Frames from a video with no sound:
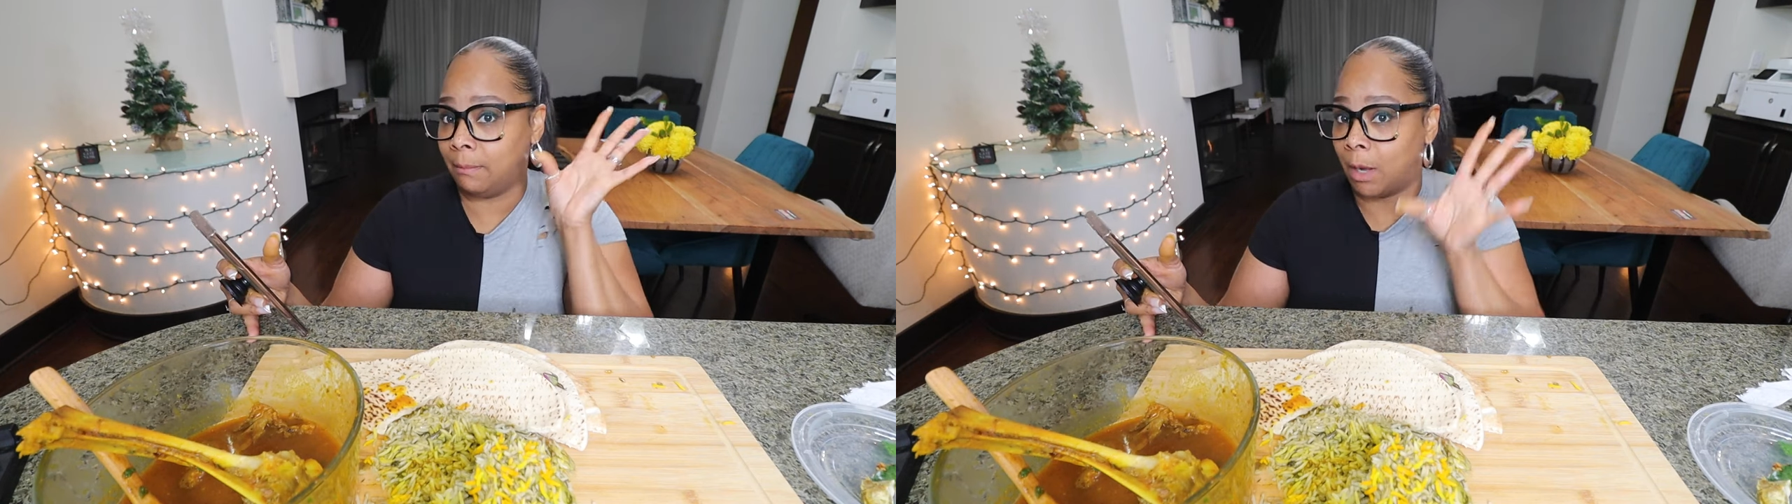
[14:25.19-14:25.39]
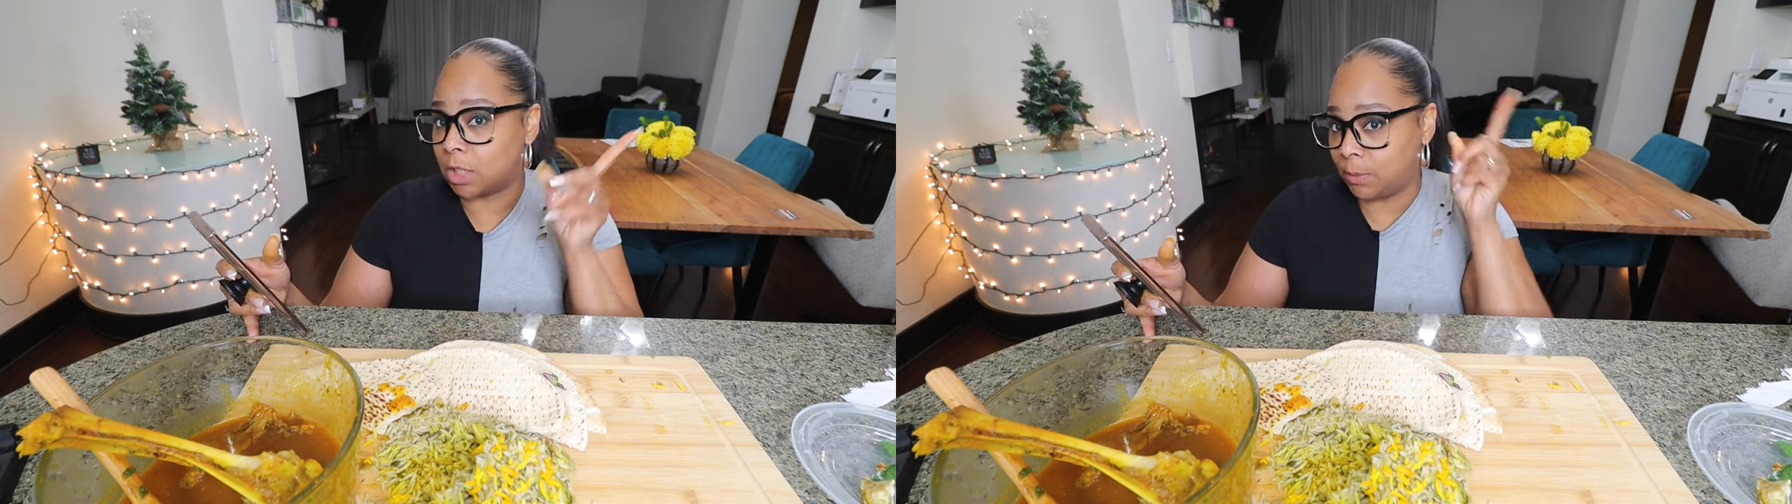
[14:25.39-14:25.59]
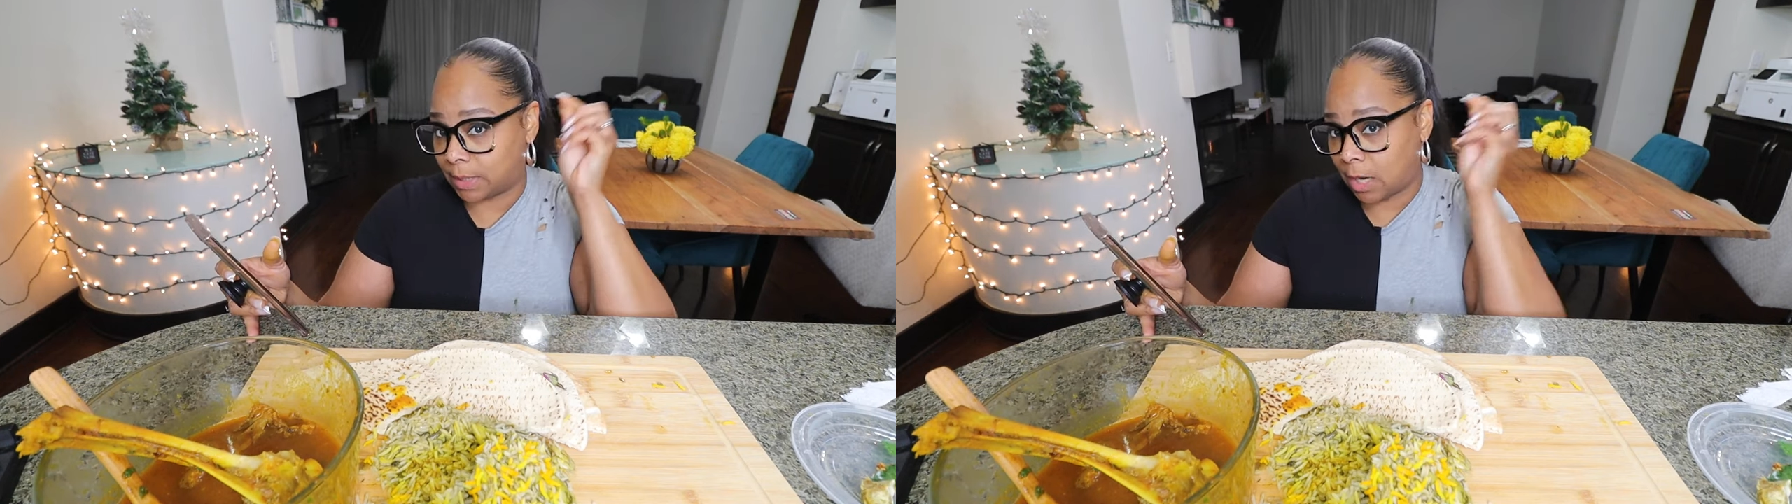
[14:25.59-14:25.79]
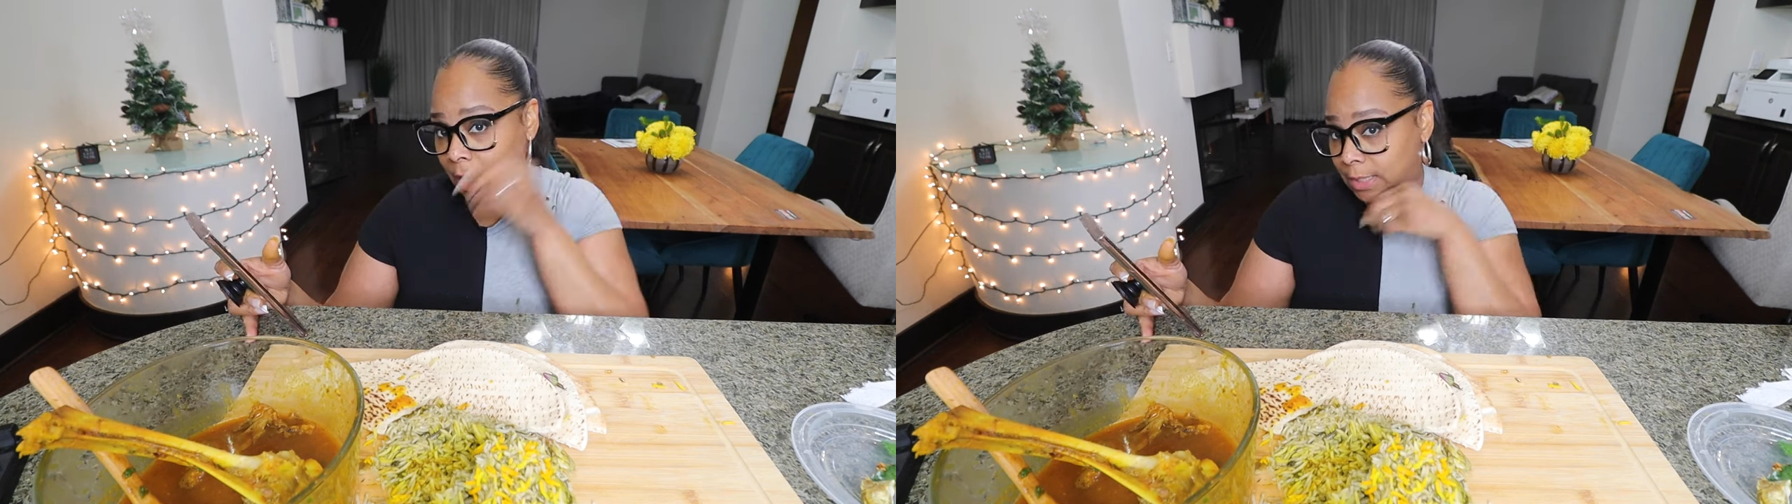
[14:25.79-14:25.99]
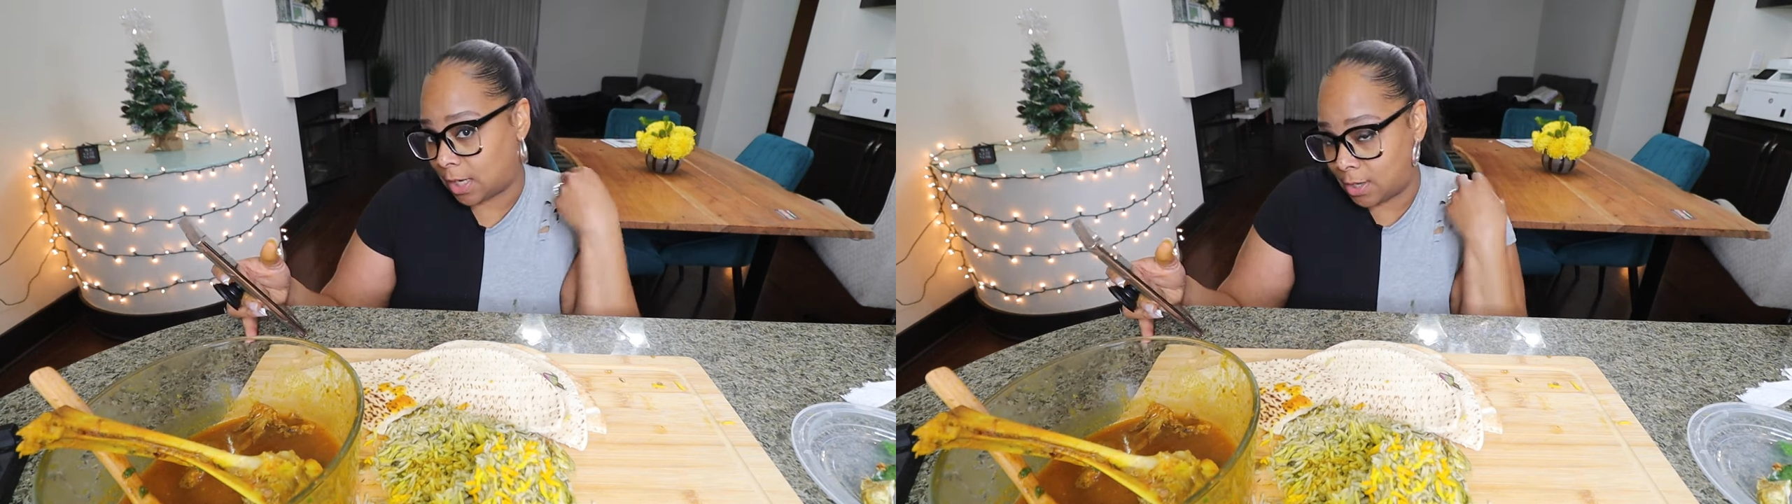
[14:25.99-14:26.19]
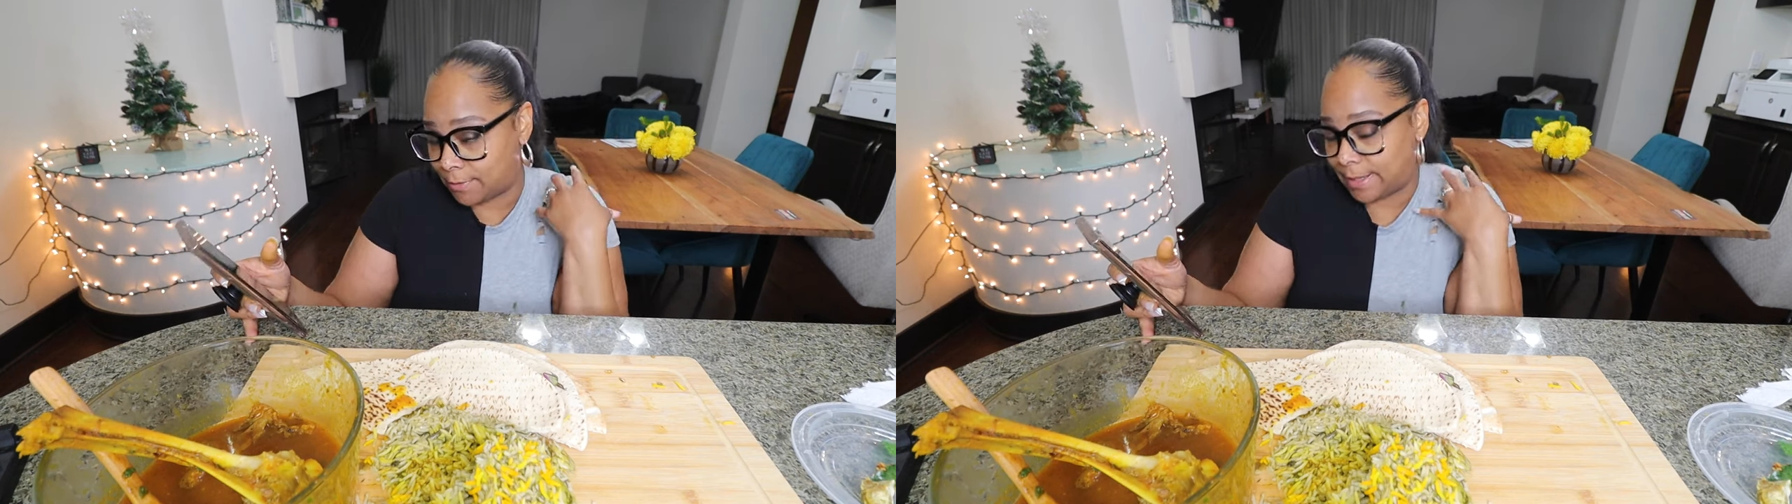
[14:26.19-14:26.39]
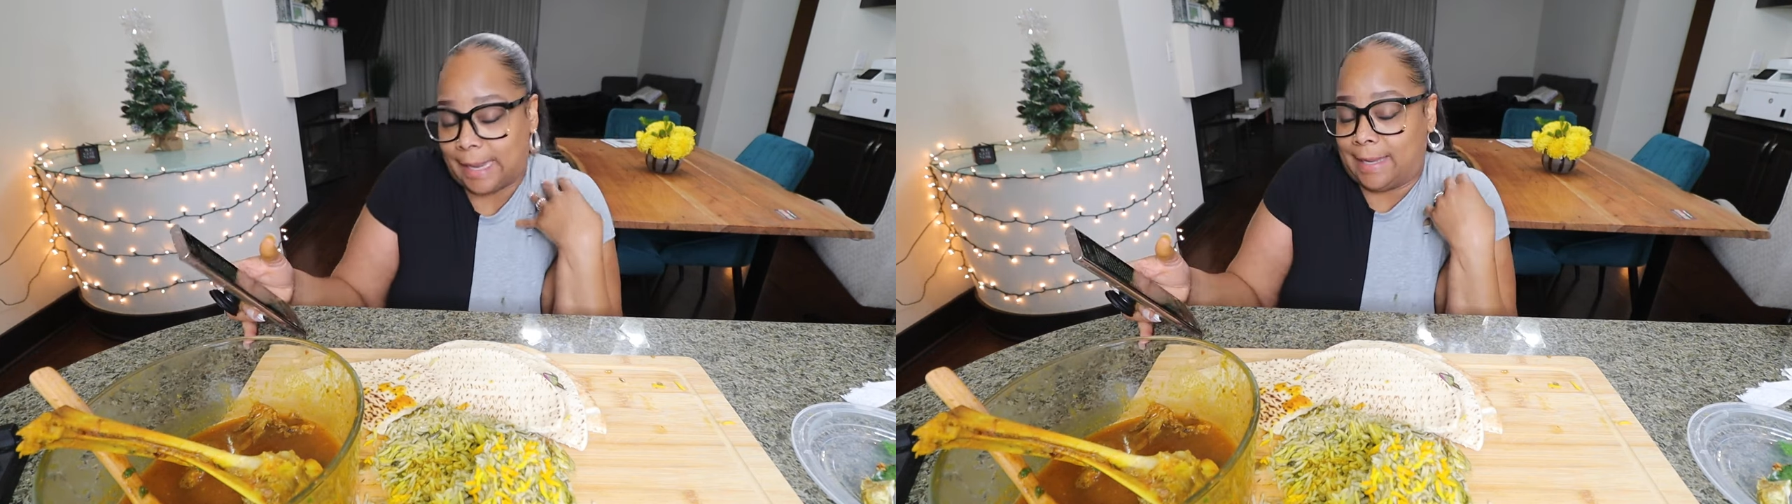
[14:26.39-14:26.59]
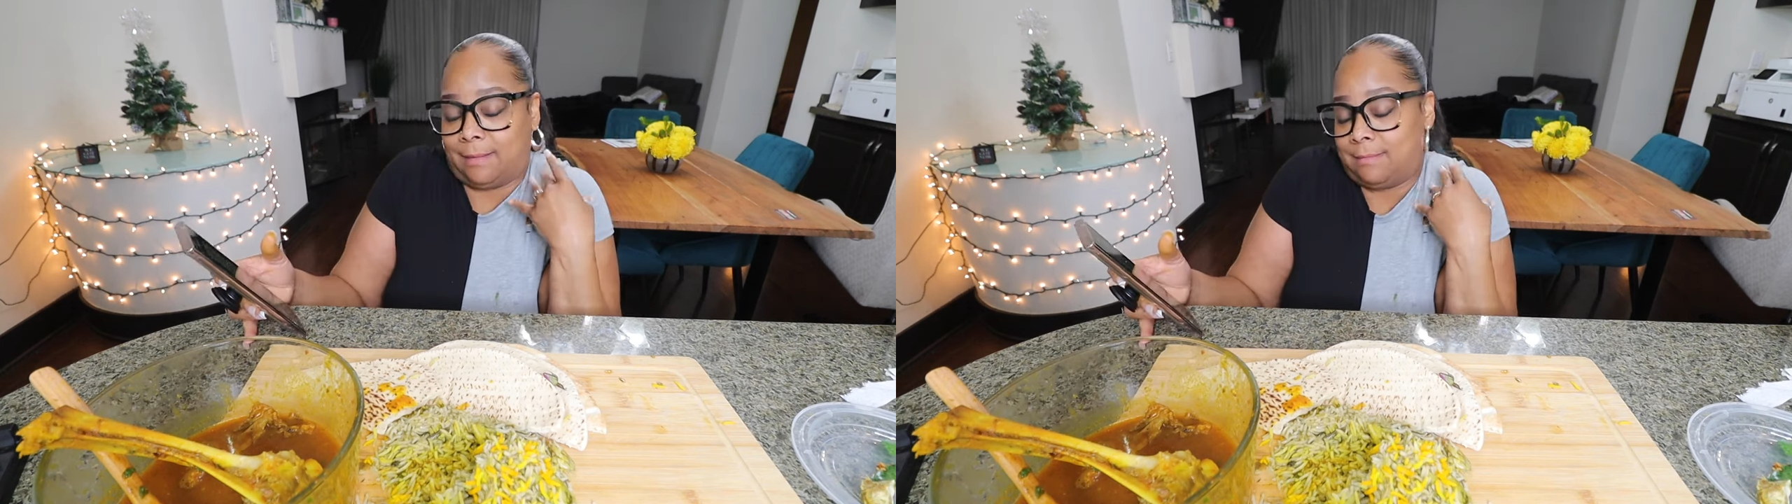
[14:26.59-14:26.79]
emoji with the hearts all over it,
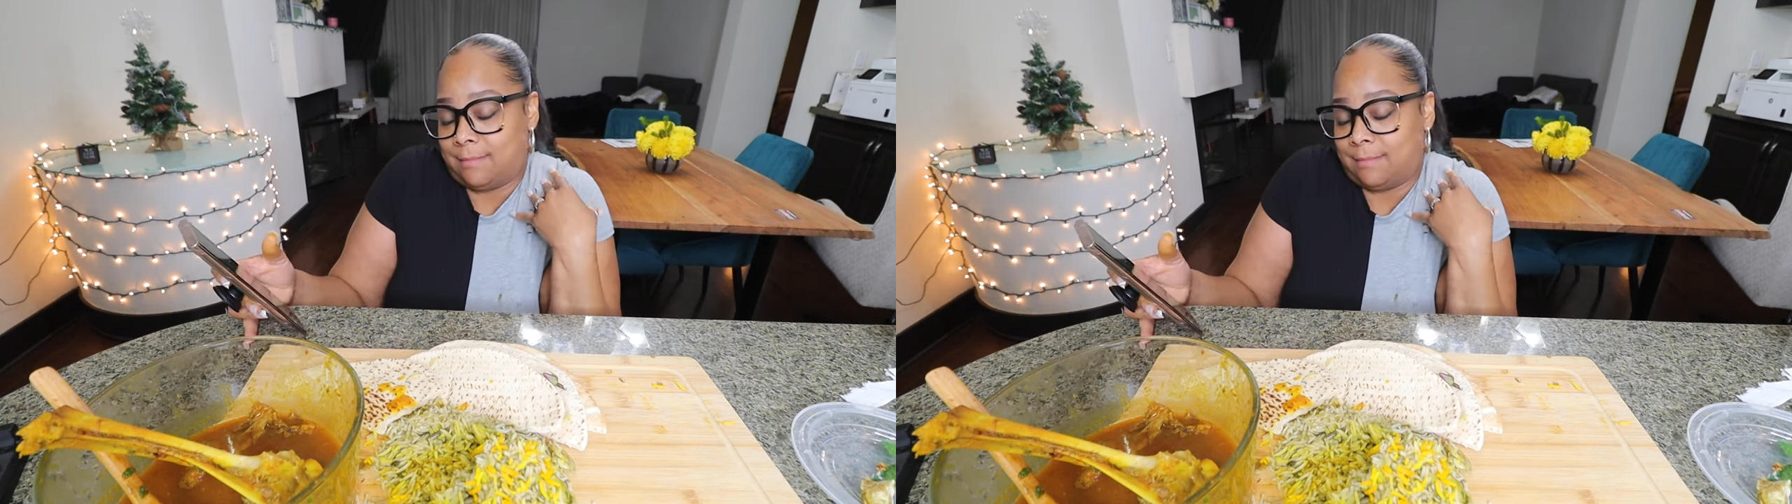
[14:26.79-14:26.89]
like